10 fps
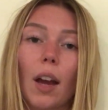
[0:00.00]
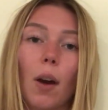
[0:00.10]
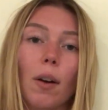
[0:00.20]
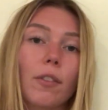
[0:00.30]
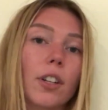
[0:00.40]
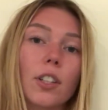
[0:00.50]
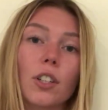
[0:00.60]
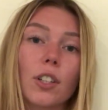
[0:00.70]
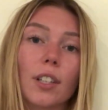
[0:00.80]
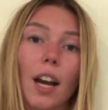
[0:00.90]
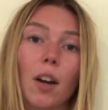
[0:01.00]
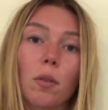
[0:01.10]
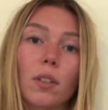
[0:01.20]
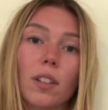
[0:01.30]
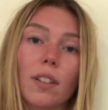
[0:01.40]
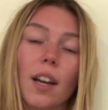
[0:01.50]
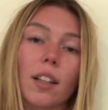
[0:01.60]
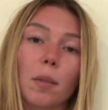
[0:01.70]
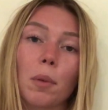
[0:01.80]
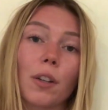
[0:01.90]
however it turned out was
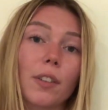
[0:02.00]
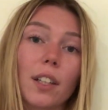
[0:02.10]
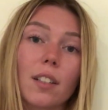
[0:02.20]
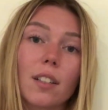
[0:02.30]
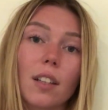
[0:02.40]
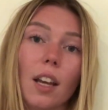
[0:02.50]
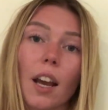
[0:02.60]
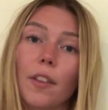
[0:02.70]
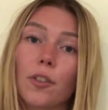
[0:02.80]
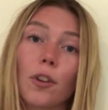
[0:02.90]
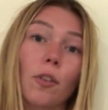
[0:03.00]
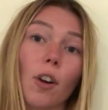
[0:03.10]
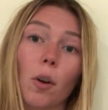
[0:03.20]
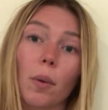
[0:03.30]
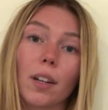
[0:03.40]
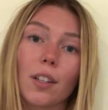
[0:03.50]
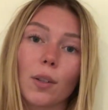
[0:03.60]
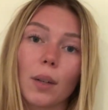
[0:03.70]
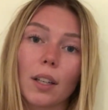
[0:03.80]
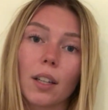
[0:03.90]
exactly perfect and there's no wrong way to do
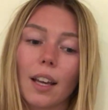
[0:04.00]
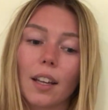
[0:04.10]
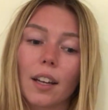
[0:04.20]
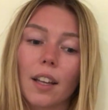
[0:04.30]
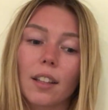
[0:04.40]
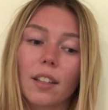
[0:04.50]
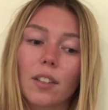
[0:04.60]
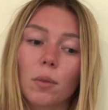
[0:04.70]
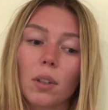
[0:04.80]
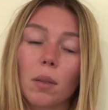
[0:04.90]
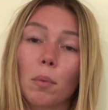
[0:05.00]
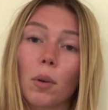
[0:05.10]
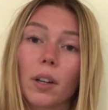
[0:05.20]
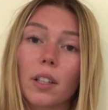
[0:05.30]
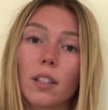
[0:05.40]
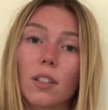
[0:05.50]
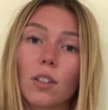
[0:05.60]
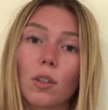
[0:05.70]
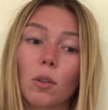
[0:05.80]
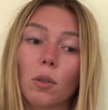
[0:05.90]
it. And I think that's really important
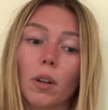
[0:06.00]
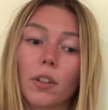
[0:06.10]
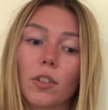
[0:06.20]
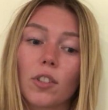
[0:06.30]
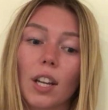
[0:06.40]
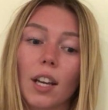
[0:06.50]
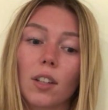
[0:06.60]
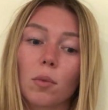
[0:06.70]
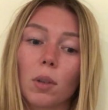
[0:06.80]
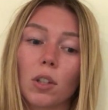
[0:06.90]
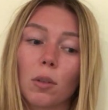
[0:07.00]
to understand when